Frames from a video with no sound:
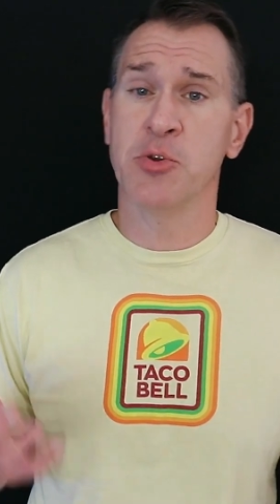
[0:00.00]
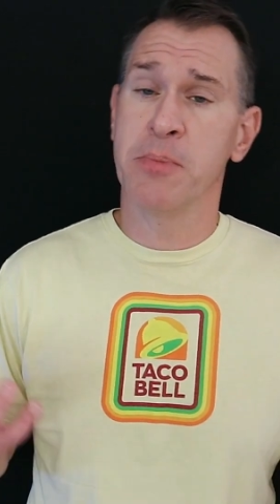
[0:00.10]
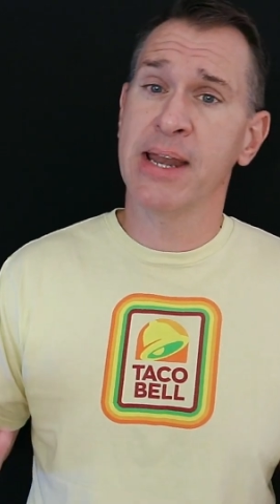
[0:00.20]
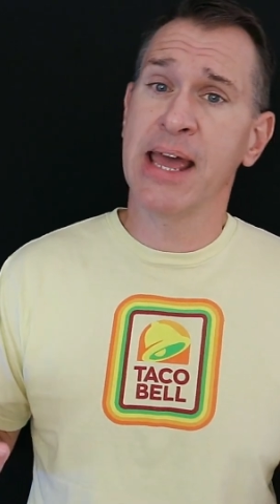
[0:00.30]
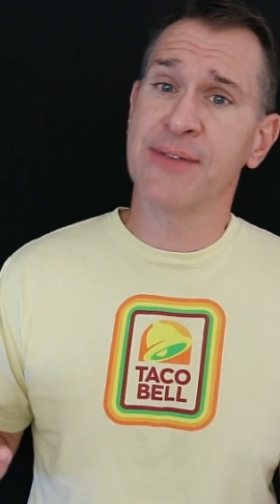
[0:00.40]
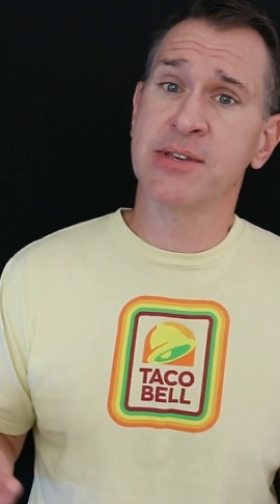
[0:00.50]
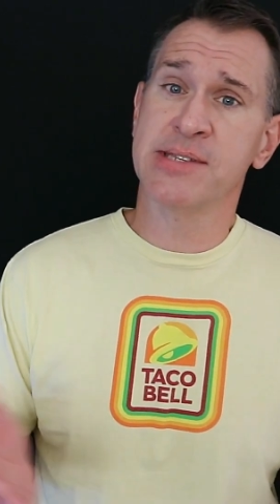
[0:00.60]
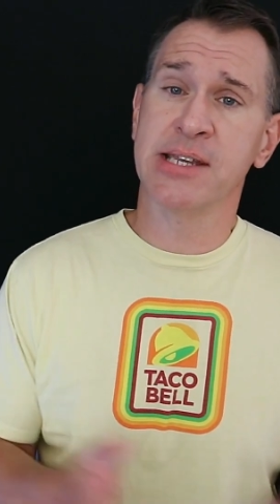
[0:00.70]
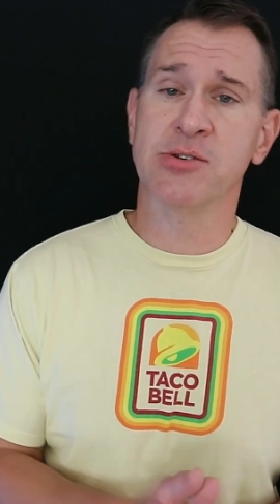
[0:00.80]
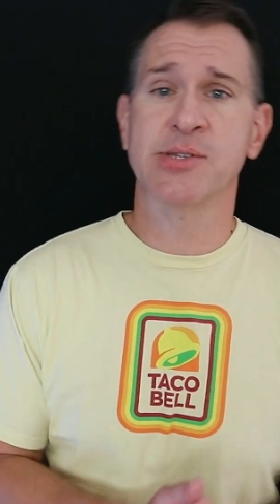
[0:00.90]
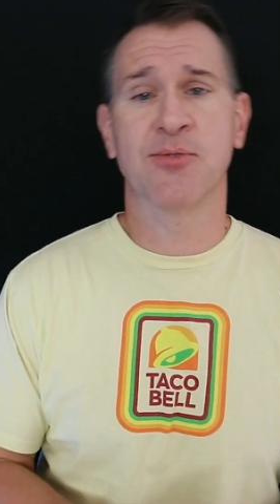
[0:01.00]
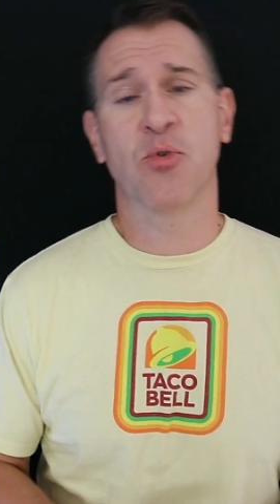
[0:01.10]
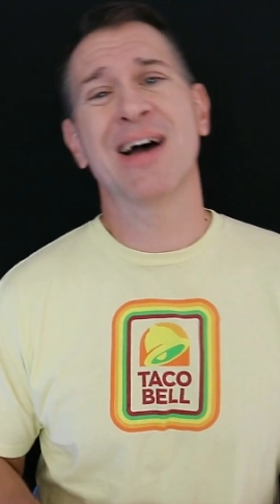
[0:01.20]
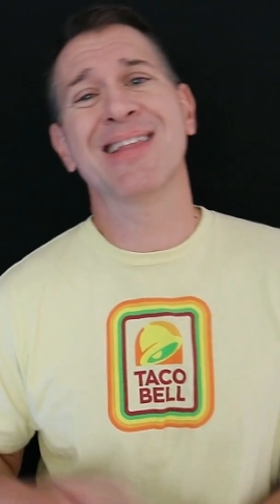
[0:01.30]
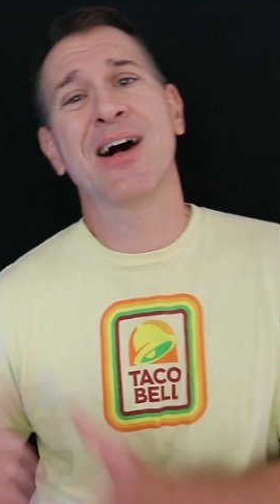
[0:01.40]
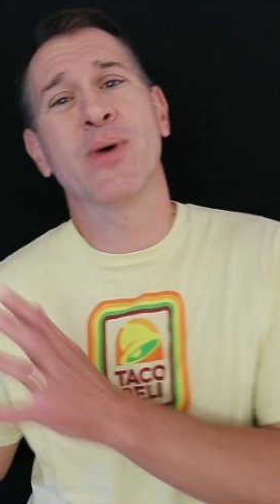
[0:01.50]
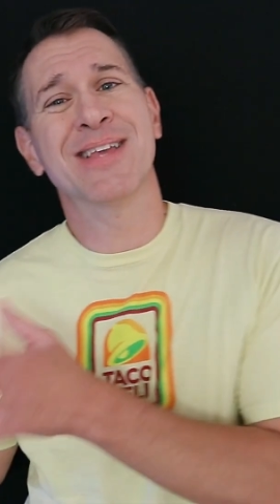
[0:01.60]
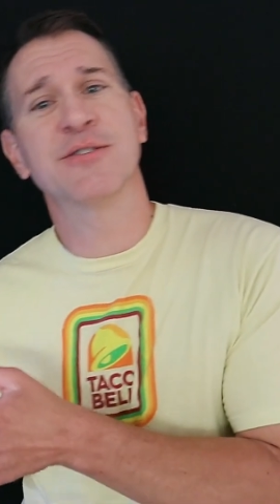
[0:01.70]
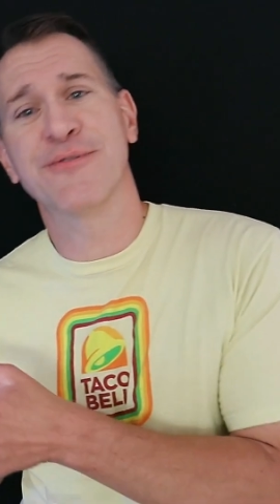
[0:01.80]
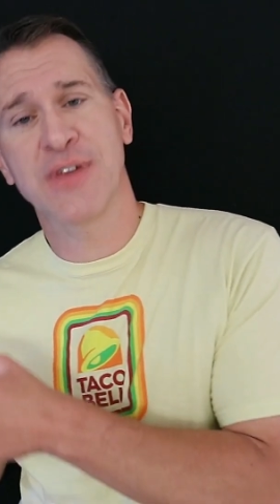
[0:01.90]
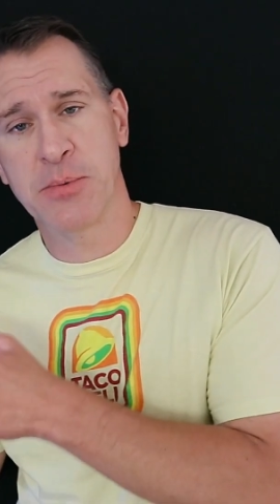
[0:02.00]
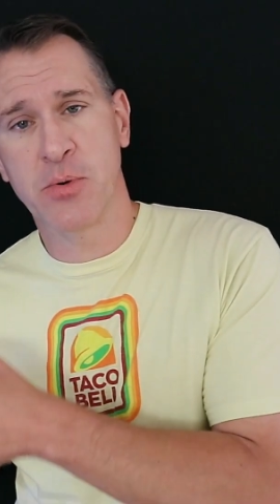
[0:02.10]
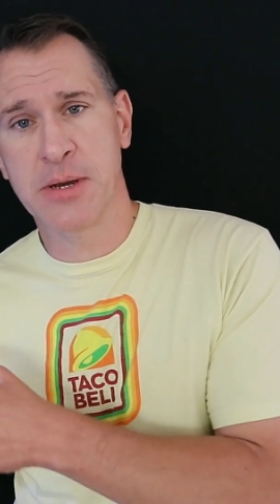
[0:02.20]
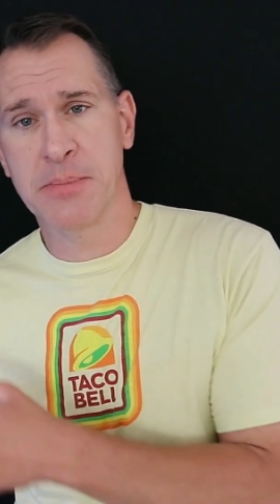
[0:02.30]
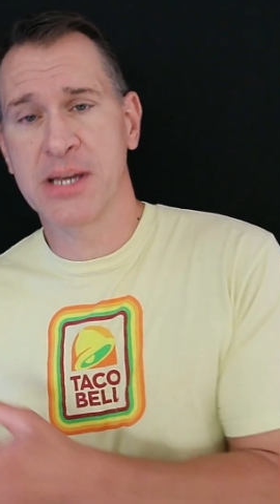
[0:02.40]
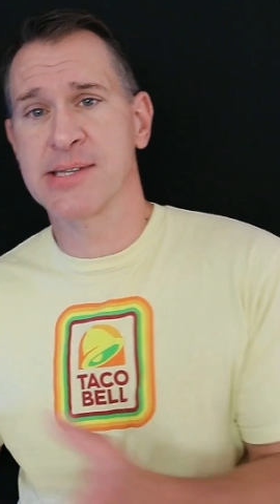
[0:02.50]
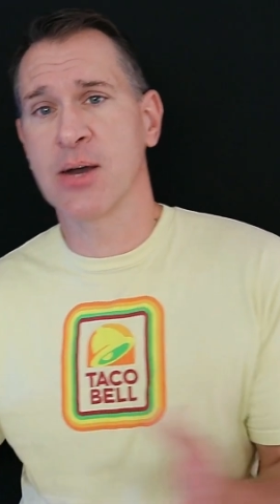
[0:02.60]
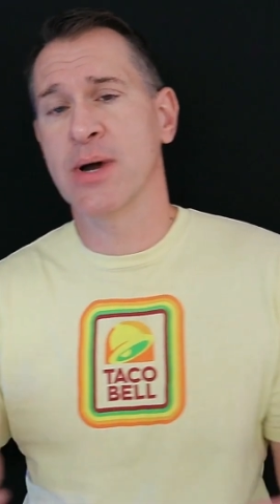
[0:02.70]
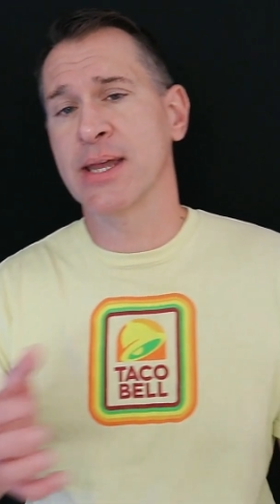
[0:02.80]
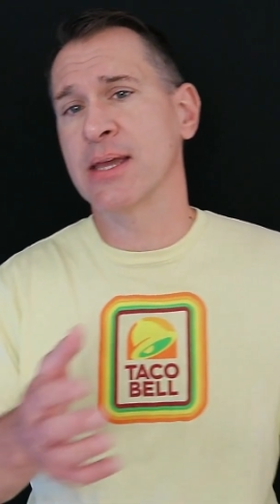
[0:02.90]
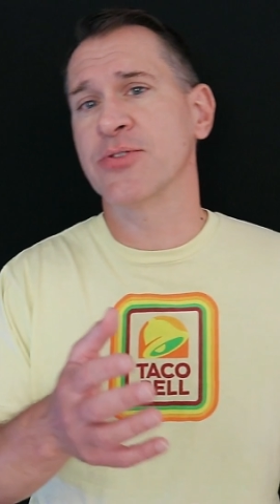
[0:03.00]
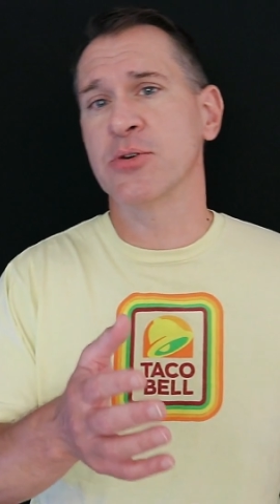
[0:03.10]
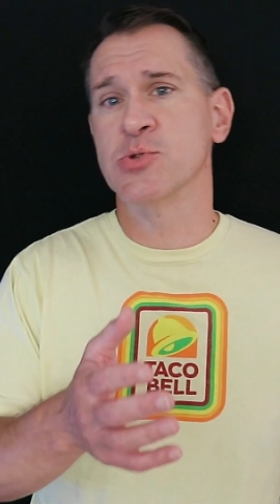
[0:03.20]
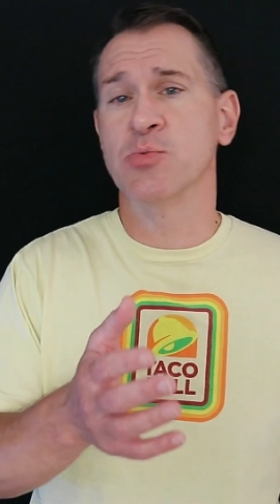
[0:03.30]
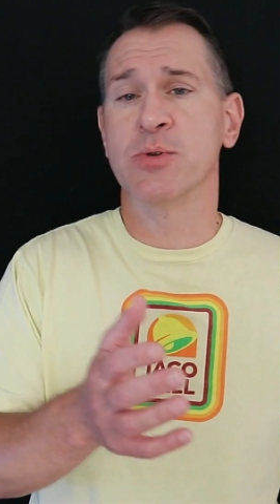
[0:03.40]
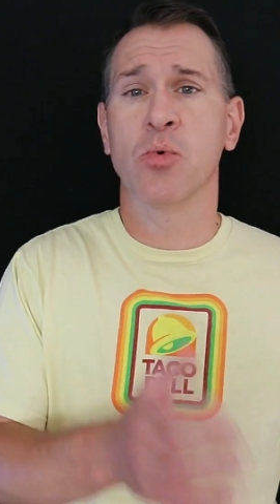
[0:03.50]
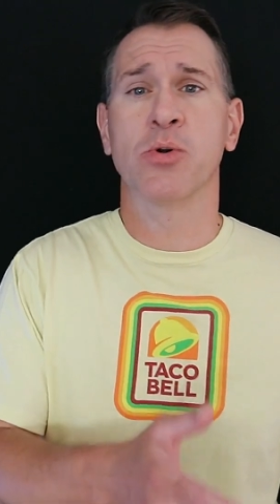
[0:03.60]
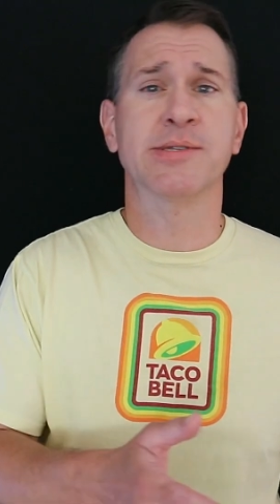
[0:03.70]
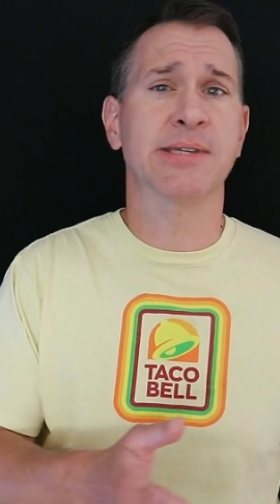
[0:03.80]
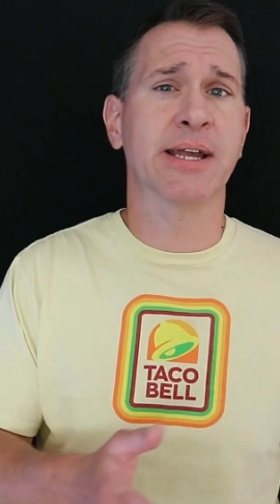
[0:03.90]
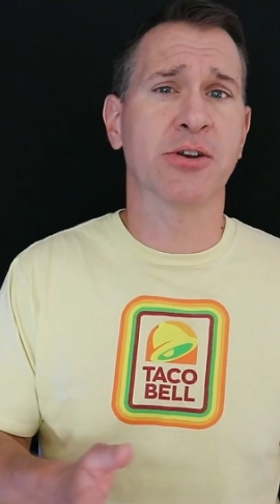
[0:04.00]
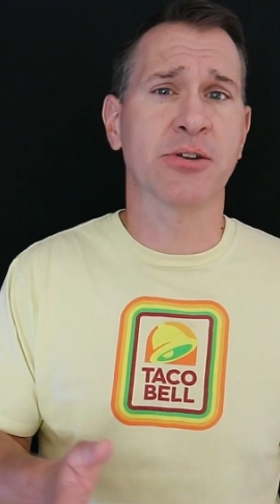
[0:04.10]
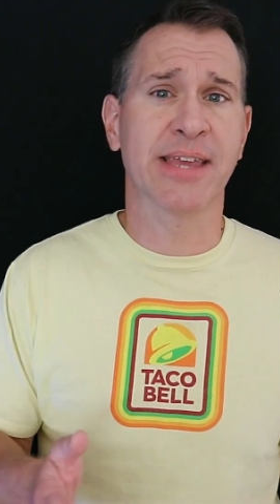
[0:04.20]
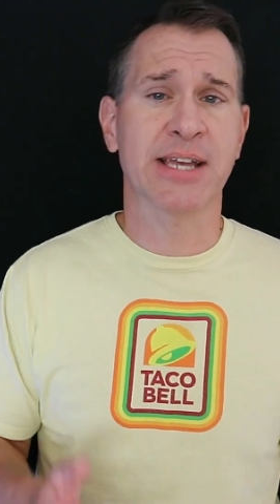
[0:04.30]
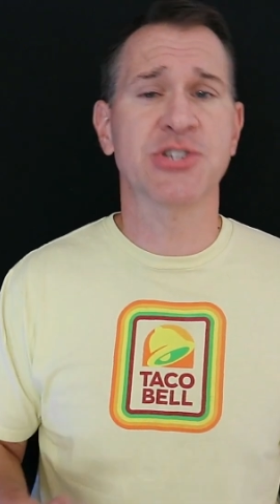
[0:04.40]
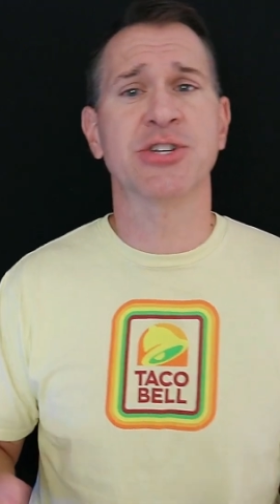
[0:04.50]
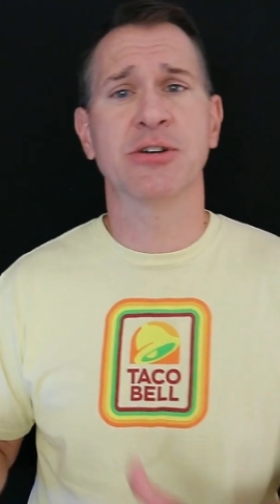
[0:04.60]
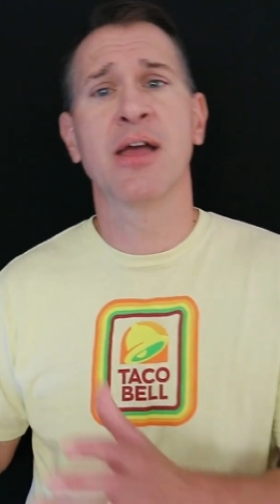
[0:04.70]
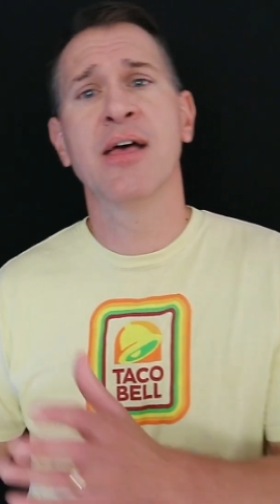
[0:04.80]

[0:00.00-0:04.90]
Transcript: You might have to say to yourself, well, I'll wait till February because I want to get those rewards that I earned last year